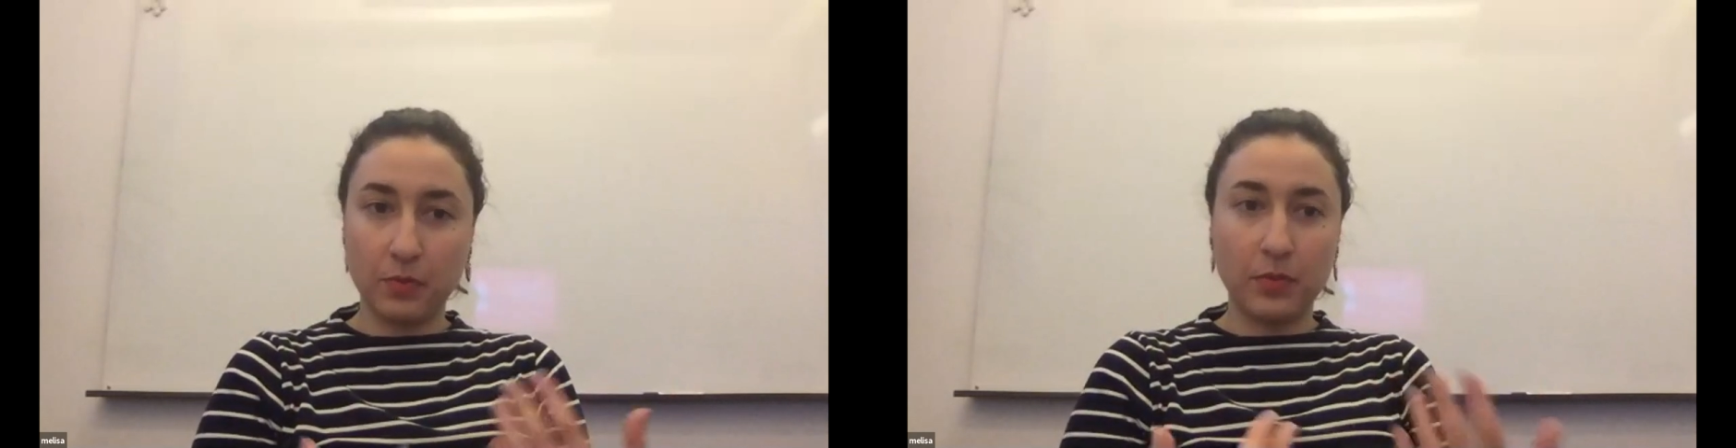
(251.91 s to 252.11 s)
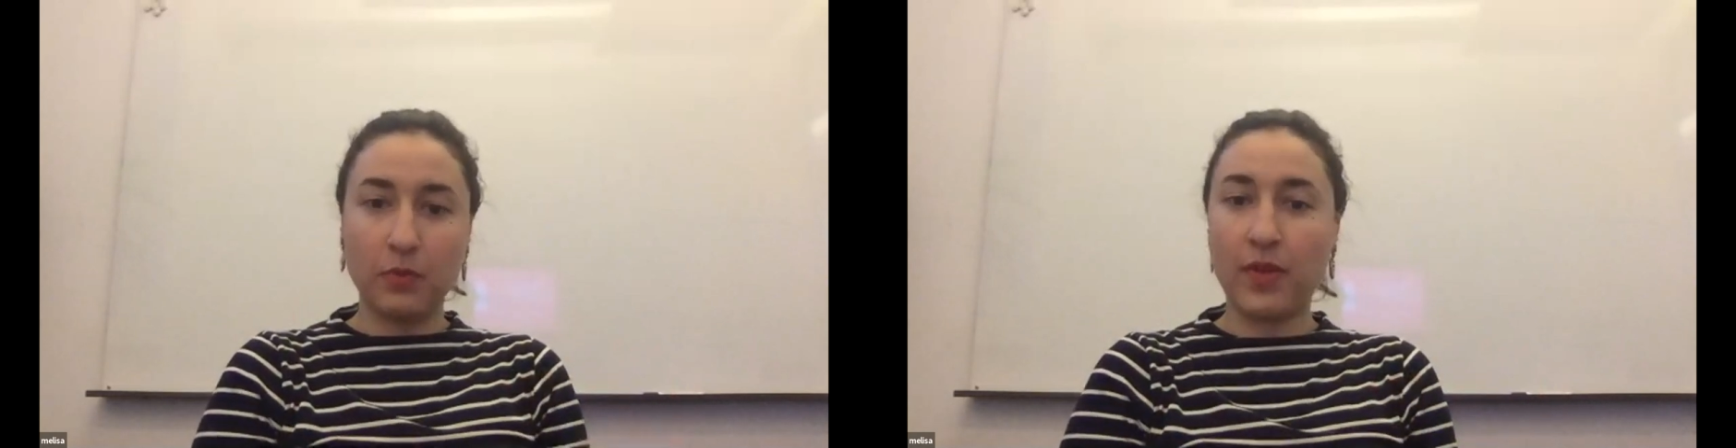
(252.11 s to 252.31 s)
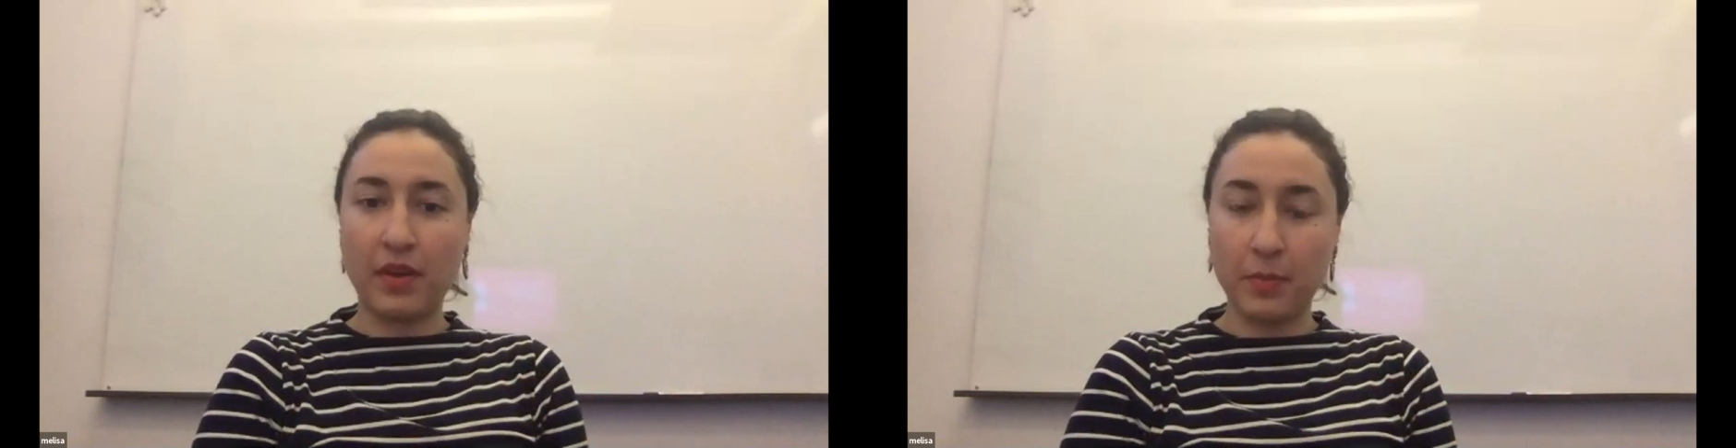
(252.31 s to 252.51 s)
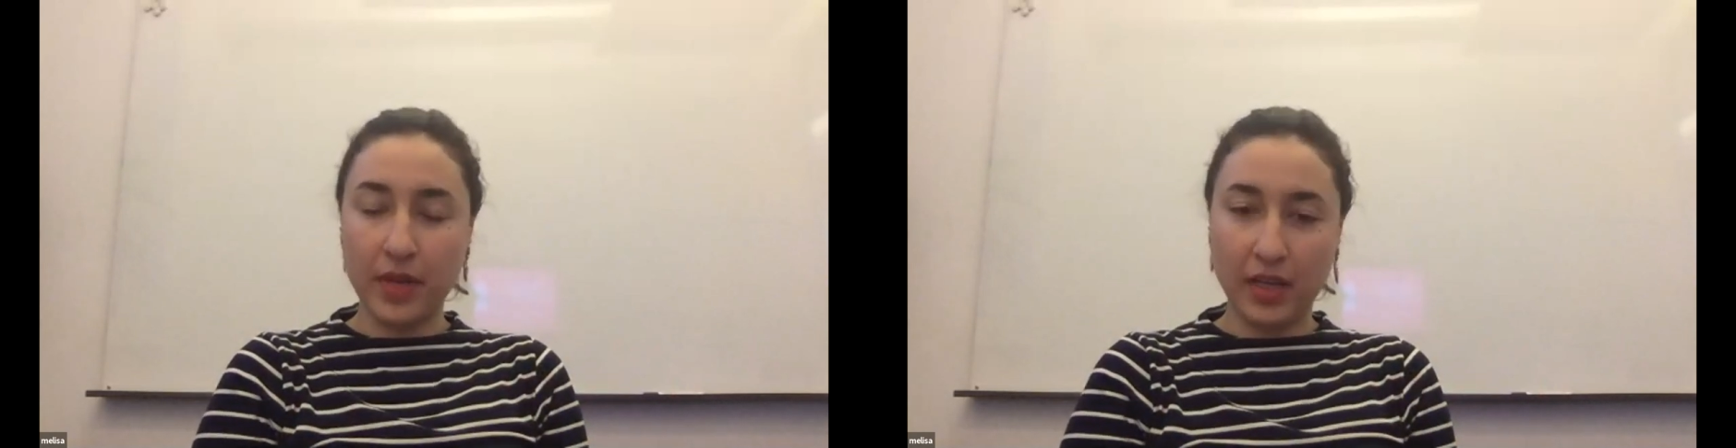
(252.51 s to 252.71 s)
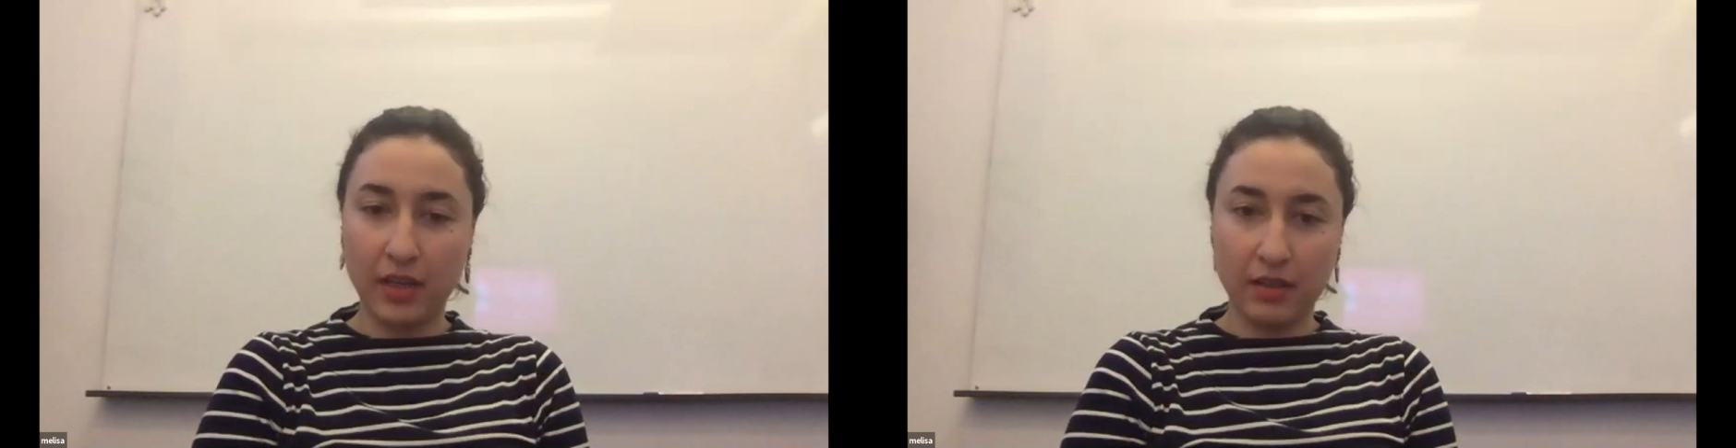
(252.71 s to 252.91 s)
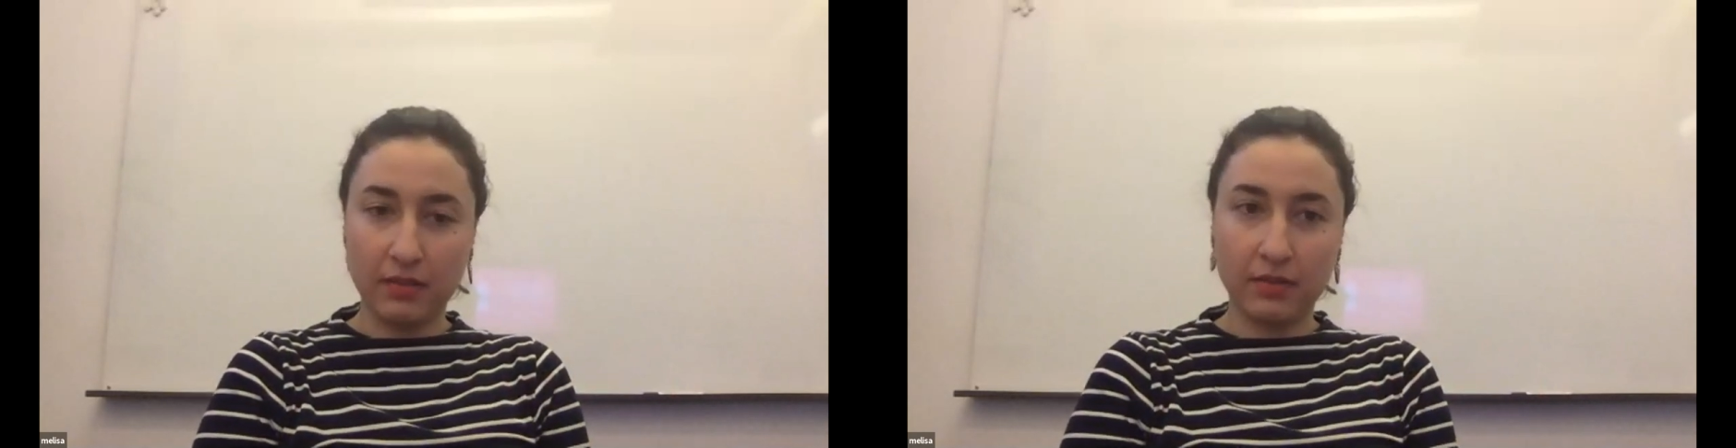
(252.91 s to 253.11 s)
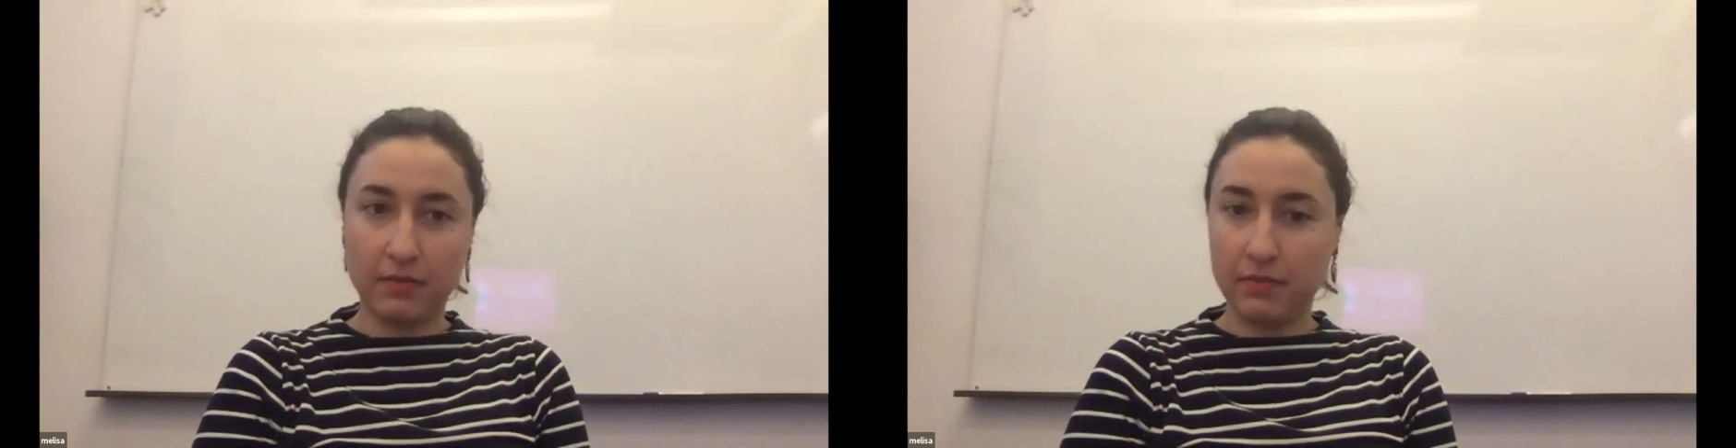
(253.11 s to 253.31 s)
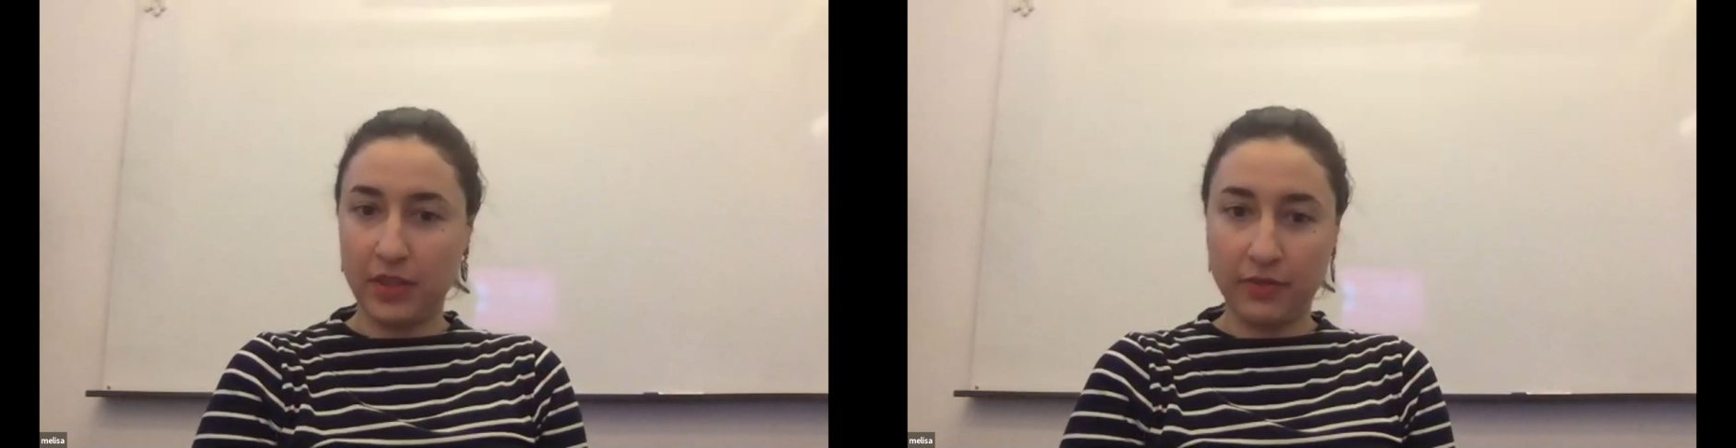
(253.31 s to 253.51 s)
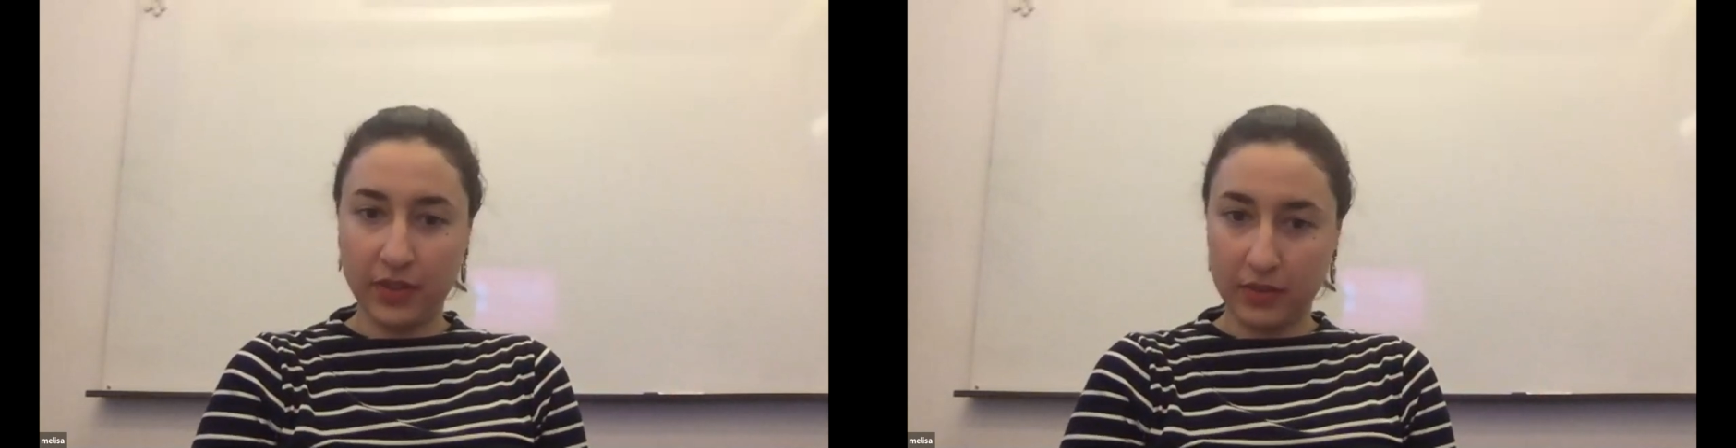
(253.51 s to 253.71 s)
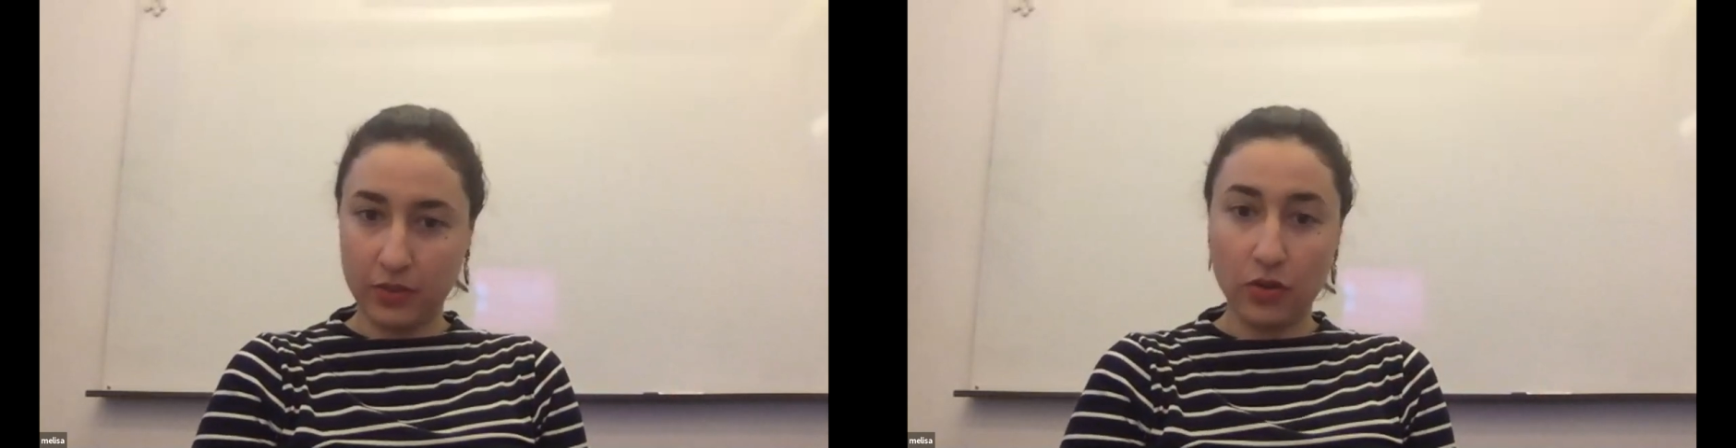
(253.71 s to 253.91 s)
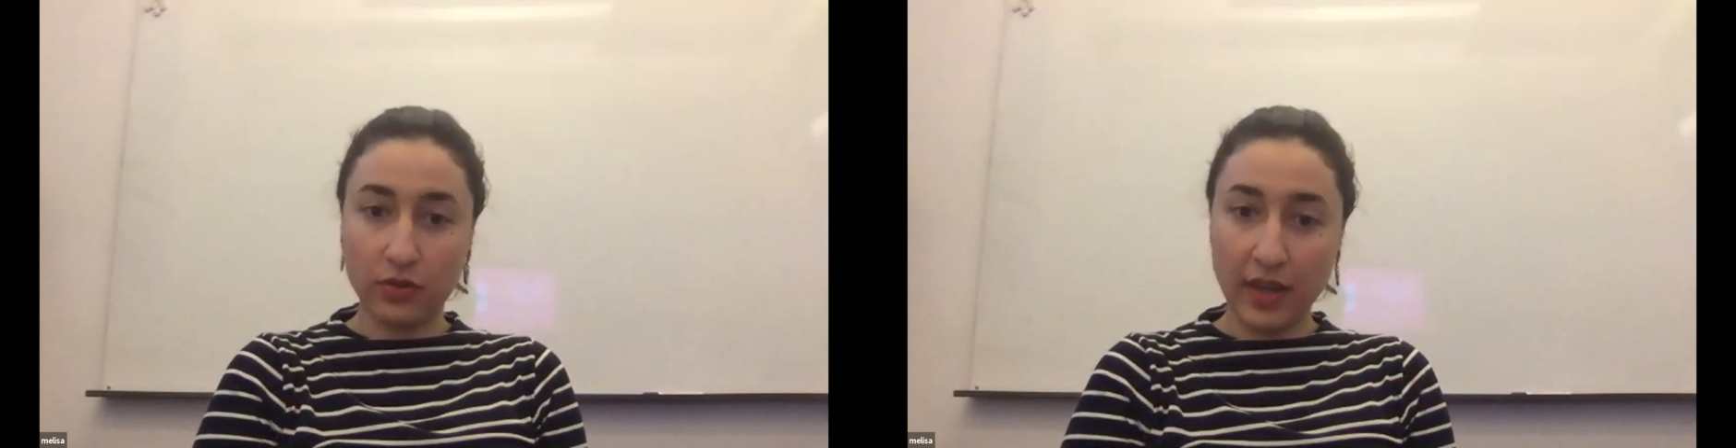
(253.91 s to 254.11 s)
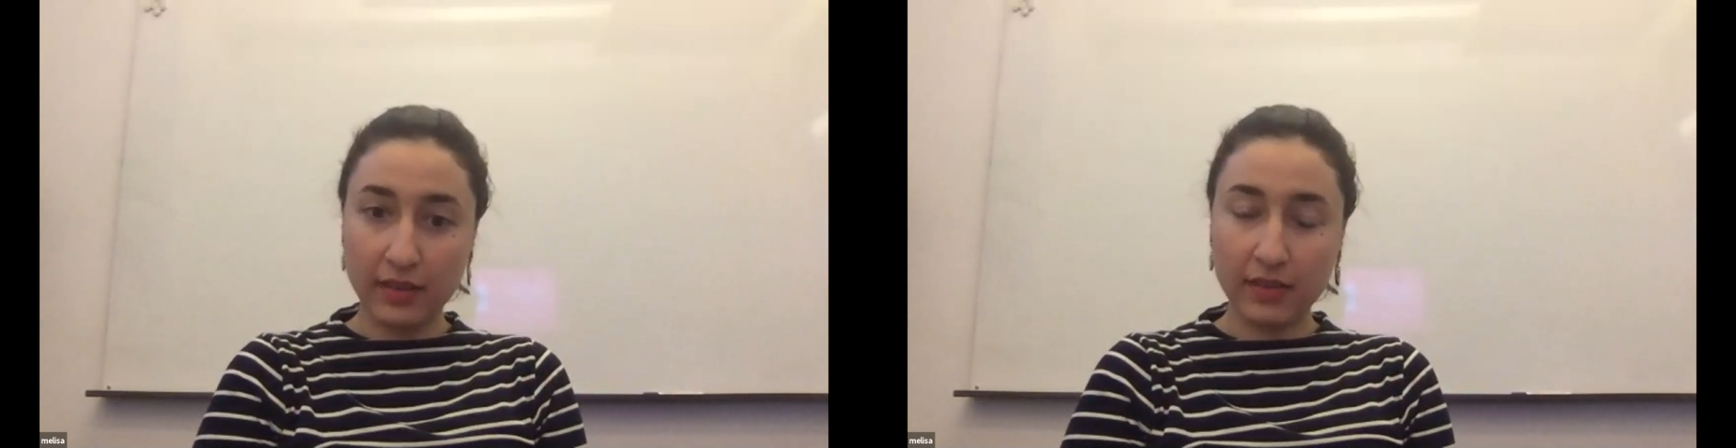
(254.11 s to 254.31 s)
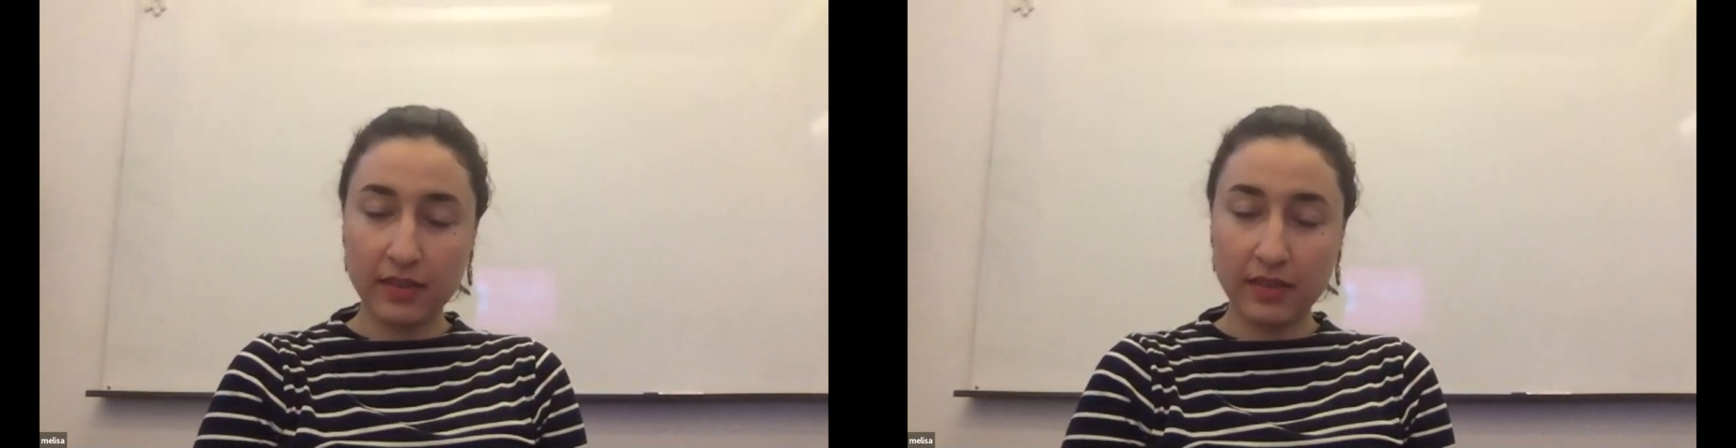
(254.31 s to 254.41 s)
very many different content,